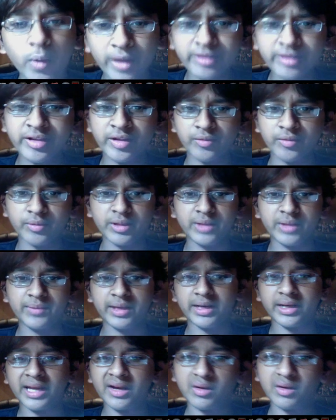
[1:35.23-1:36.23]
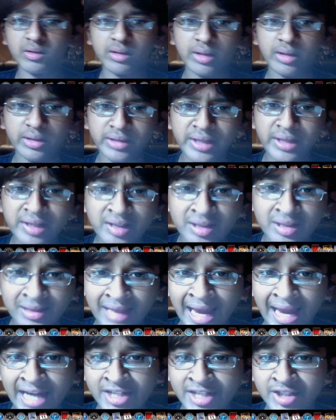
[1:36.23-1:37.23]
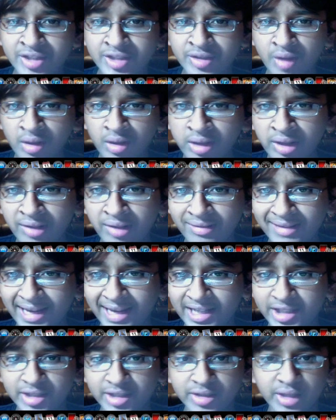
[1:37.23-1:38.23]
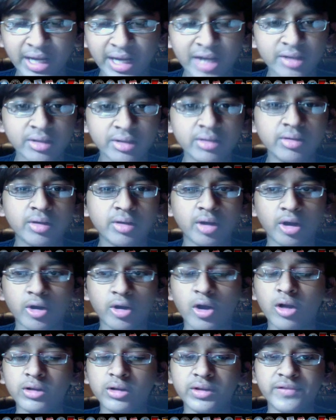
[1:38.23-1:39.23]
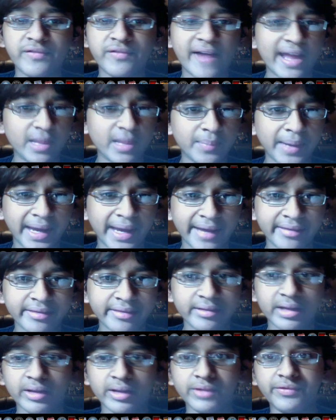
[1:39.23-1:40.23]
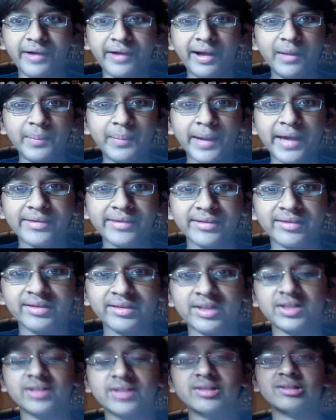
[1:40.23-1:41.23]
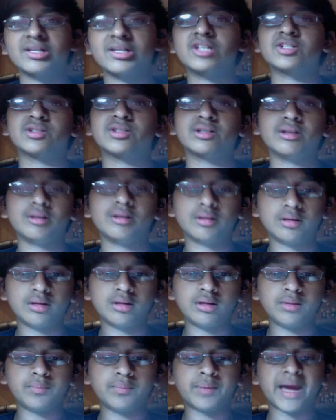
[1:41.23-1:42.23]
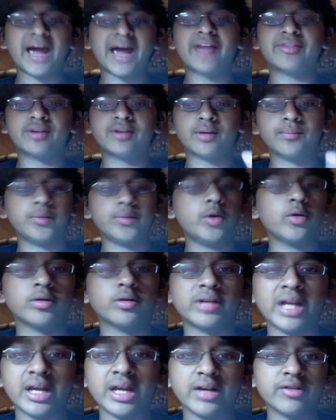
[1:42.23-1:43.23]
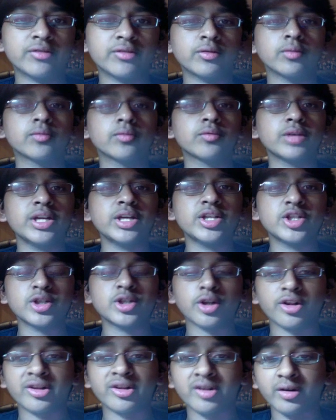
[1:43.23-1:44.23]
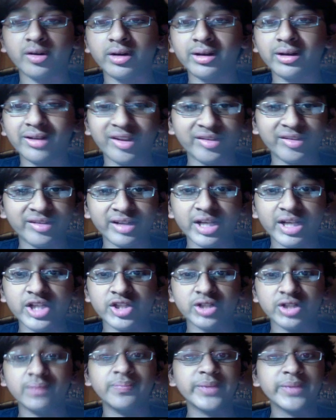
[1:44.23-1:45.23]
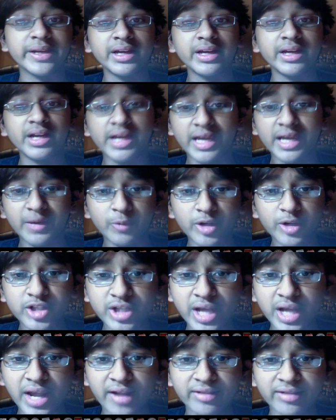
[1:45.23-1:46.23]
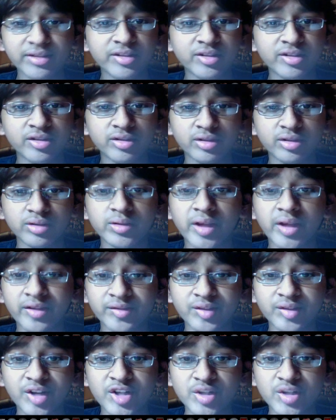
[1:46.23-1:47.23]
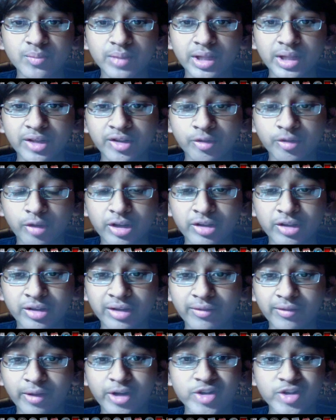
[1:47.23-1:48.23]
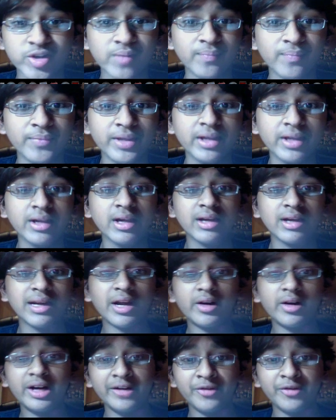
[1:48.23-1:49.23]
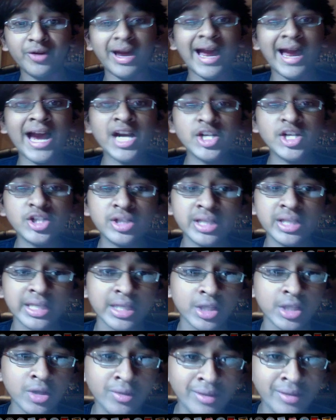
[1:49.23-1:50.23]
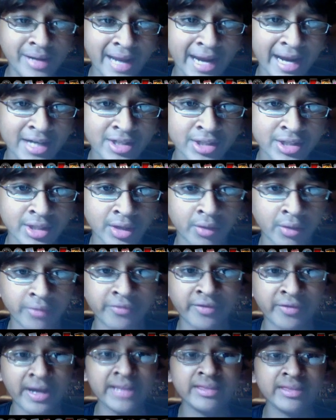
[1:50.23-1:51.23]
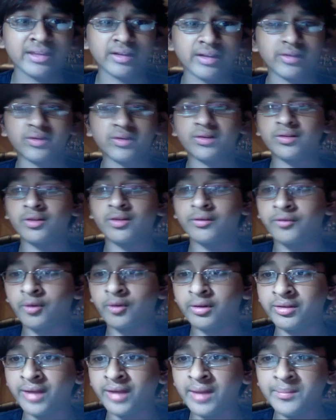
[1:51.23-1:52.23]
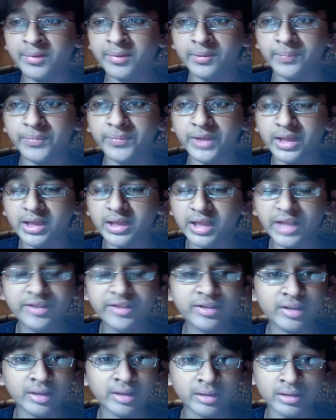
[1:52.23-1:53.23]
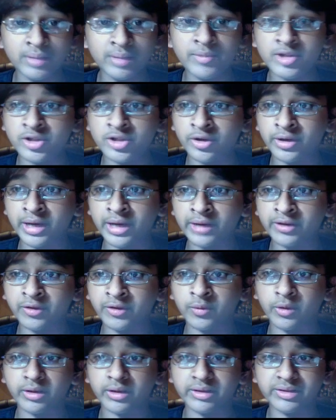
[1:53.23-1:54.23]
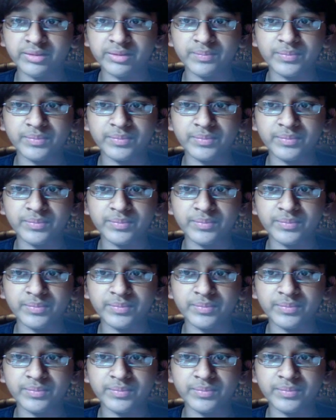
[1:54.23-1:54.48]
does this really mean? Now, all these slashes actually are called the file path. Now, the file path is essentially the path the computer takes to reach a certain destination. In which case, the destination being a screensaver engine. Now, you can actually go and find this. So, for example, let me show you how this works.